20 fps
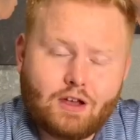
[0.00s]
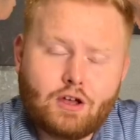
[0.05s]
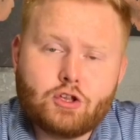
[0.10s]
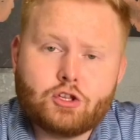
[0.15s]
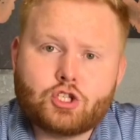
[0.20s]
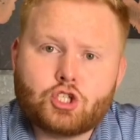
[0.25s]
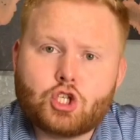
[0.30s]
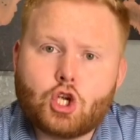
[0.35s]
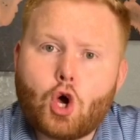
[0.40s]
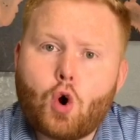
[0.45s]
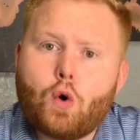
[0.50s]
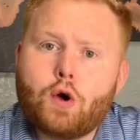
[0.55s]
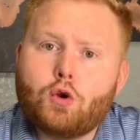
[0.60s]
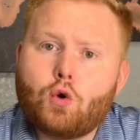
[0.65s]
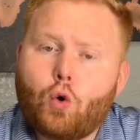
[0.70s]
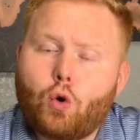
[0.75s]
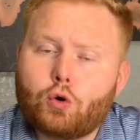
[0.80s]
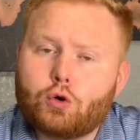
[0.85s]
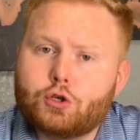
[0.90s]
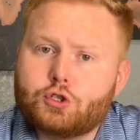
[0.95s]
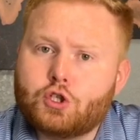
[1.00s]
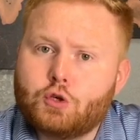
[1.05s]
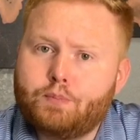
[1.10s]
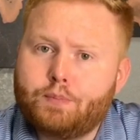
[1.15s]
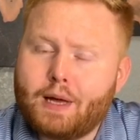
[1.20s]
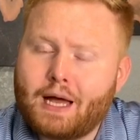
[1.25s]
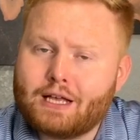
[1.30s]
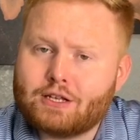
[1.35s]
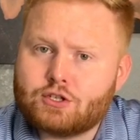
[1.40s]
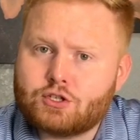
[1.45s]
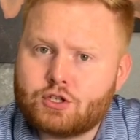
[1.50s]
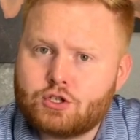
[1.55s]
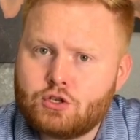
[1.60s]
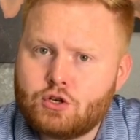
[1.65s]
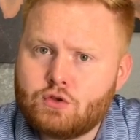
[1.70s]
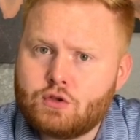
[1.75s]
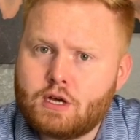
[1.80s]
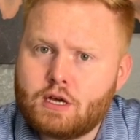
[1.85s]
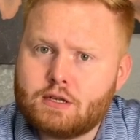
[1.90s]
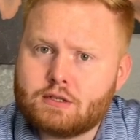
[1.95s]
So in order to best do
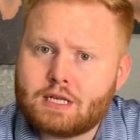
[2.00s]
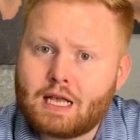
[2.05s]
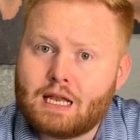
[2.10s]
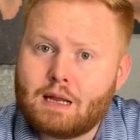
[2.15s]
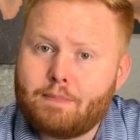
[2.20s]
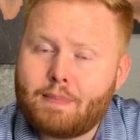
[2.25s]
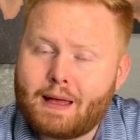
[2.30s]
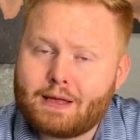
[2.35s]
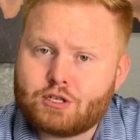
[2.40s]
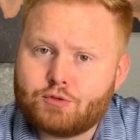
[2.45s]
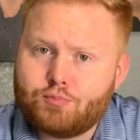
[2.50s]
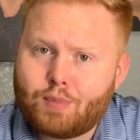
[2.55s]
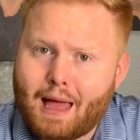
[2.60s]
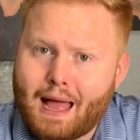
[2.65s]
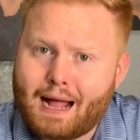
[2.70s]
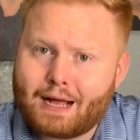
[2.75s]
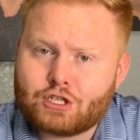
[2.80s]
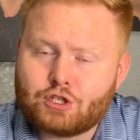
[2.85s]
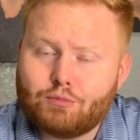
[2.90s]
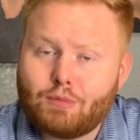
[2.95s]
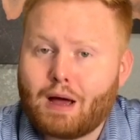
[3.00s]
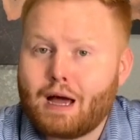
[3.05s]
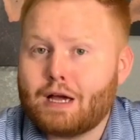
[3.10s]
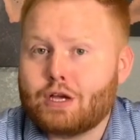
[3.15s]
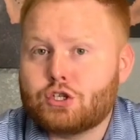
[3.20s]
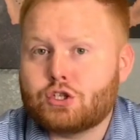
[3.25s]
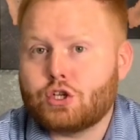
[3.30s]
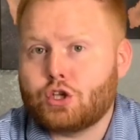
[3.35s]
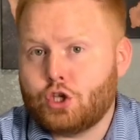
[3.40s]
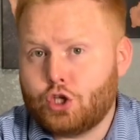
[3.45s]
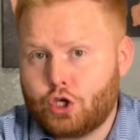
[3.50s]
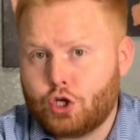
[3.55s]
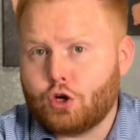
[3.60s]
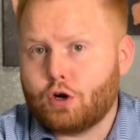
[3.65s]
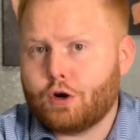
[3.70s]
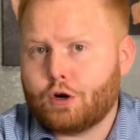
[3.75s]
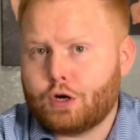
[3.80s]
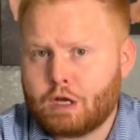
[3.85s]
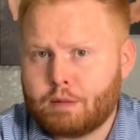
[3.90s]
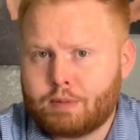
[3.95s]
this and to best maximize your
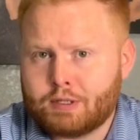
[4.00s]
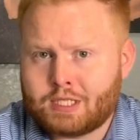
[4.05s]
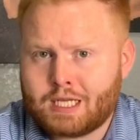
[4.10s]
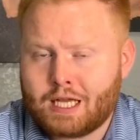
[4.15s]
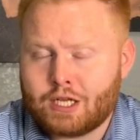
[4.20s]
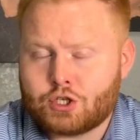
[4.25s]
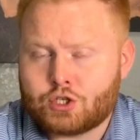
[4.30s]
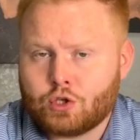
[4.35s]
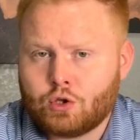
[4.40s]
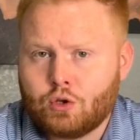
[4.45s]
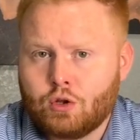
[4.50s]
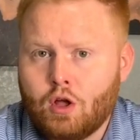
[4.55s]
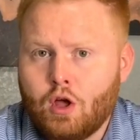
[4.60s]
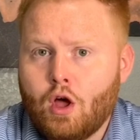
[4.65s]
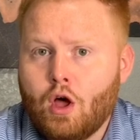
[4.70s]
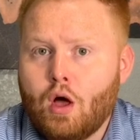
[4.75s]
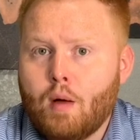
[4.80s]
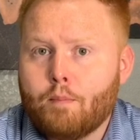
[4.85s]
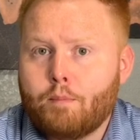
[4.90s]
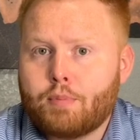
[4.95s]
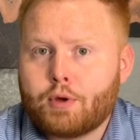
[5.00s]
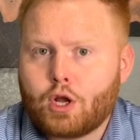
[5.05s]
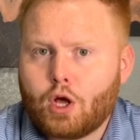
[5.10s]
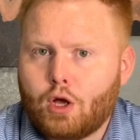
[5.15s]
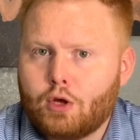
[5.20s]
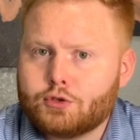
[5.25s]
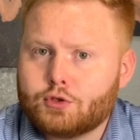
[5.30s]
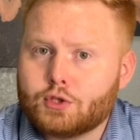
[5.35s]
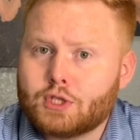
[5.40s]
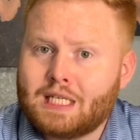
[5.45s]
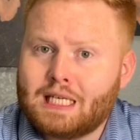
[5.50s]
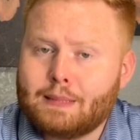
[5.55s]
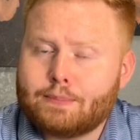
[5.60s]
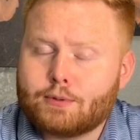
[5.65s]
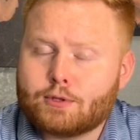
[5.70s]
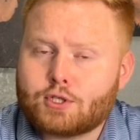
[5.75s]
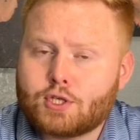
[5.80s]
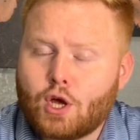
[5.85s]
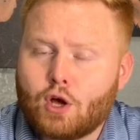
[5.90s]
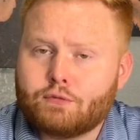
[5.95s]
earning potential, but also keep
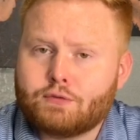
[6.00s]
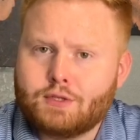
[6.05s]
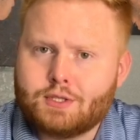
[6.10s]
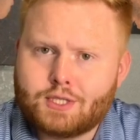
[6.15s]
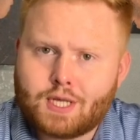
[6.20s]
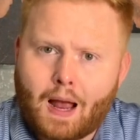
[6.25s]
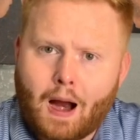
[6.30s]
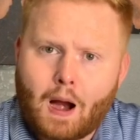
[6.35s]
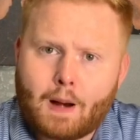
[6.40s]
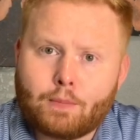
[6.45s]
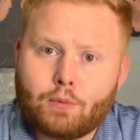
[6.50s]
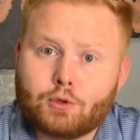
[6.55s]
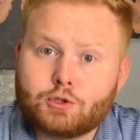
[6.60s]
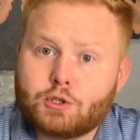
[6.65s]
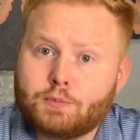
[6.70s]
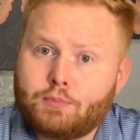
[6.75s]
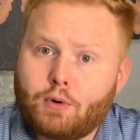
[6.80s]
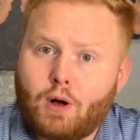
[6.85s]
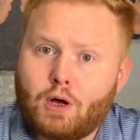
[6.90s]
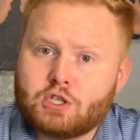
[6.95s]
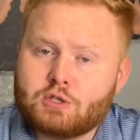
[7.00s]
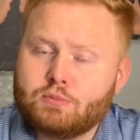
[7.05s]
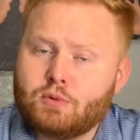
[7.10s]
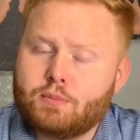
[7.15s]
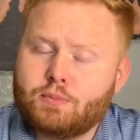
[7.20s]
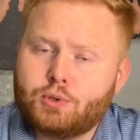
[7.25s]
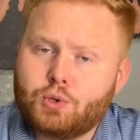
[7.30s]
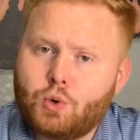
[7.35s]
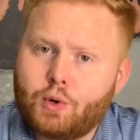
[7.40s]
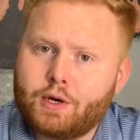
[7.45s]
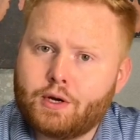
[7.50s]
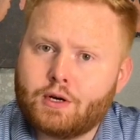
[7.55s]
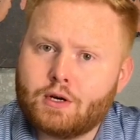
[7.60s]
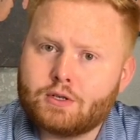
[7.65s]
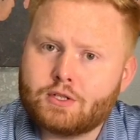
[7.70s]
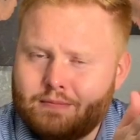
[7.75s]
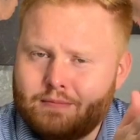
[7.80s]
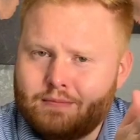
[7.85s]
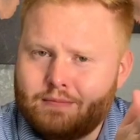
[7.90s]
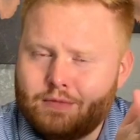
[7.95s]
yourself desirable to possible
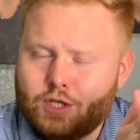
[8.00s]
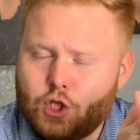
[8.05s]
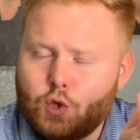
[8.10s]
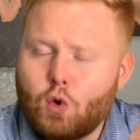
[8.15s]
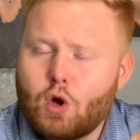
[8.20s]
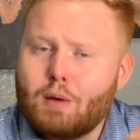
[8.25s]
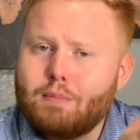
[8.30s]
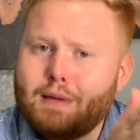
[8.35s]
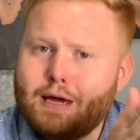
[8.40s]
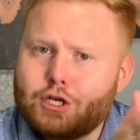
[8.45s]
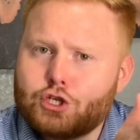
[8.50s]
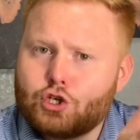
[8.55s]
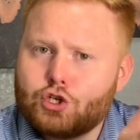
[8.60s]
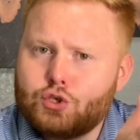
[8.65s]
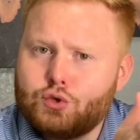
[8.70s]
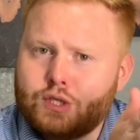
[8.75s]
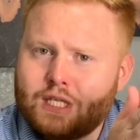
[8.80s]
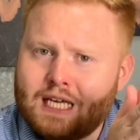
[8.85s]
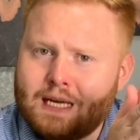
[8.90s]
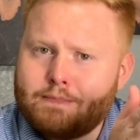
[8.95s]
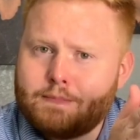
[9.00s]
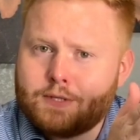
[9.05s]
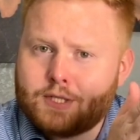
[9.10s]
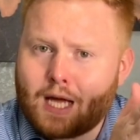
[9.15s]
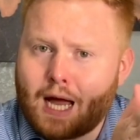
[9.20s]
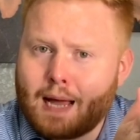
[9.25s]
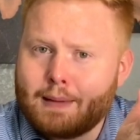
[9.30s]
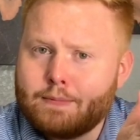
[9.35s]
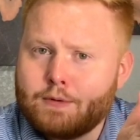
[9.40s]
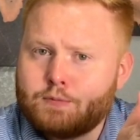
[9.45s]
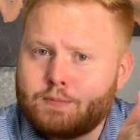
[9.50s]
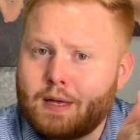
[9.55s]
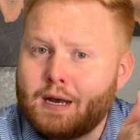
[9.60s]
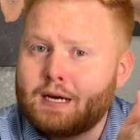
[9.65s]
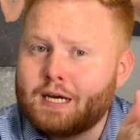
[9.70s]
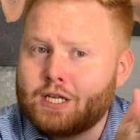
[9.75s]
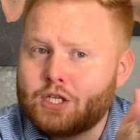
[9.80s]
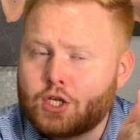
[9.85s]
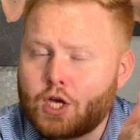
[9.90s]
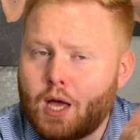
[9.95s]
employers, you want to make sure you keep the time you spend
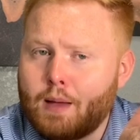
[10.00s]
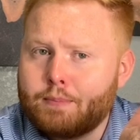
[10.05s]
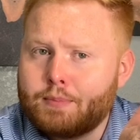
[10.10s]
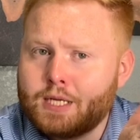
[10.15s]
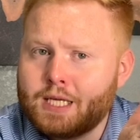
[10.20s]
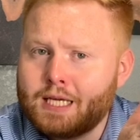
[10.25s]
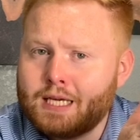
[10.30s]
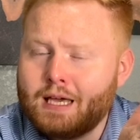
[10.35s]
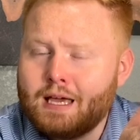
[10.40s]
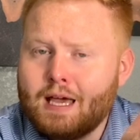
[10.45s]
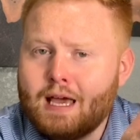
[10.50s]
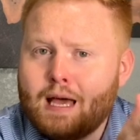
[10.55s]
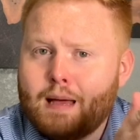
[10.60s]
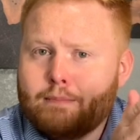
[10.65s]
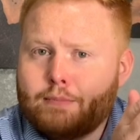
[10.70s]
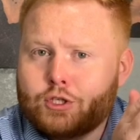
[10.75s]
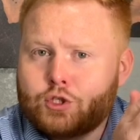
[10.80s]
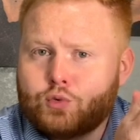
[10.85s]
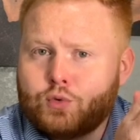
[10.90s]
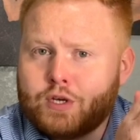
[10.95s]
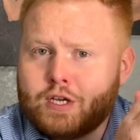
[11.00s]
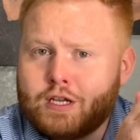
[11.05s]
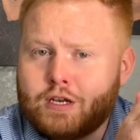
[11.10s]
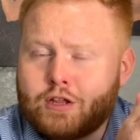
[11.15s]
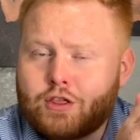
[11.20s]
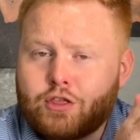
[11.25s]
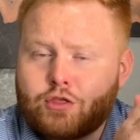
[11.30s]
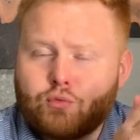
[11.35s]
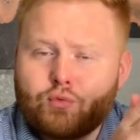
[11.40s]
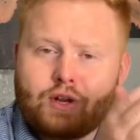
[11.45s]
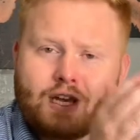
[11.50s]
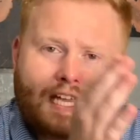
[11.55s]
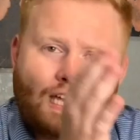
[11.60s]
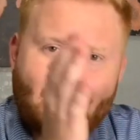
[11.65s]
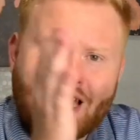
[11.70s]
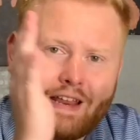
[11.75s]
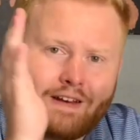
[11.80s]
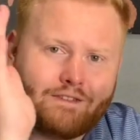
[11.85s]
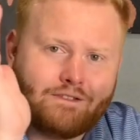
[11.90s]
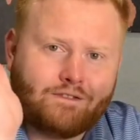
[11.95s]
at each company between
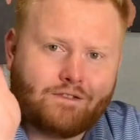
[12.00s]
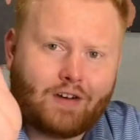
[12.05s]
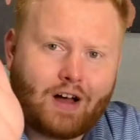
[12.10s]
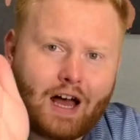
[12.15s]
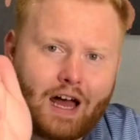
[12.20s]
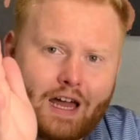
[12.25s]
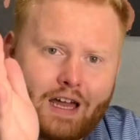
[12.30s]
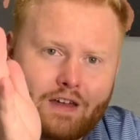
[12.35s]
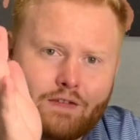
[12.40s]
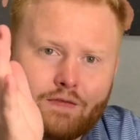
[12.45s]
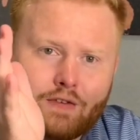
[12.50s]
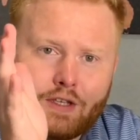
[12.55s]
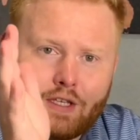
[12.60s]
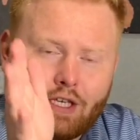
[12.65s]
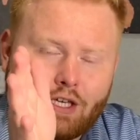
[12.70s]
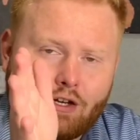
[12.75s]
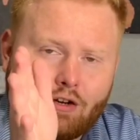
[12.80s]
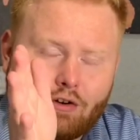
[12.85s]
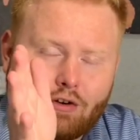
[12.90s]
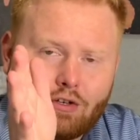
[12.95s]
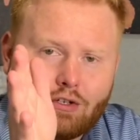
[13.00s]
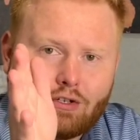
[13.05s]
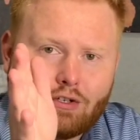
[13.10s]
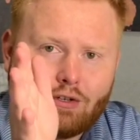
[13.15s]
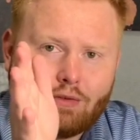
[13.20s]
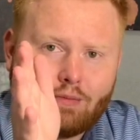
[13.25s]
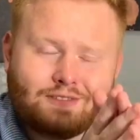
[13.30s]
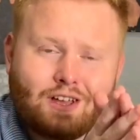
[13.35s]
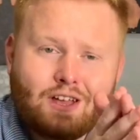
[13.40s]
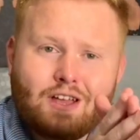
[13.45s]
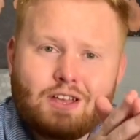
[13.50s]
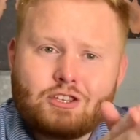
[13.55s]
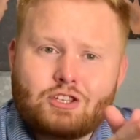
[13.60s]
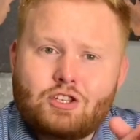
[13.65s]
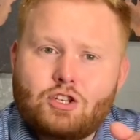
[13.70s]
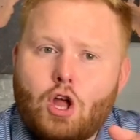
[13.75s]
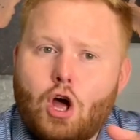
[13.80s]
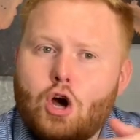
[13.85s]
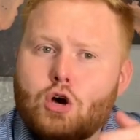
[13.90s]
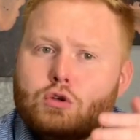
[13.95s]
three and five years. So
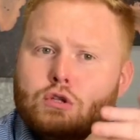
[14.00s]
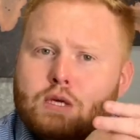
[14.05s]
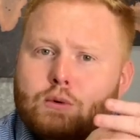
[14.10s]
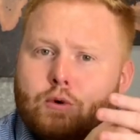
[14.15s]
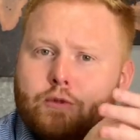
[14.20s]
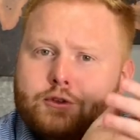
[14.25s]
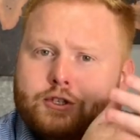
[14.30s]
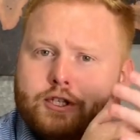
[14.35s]
not only will this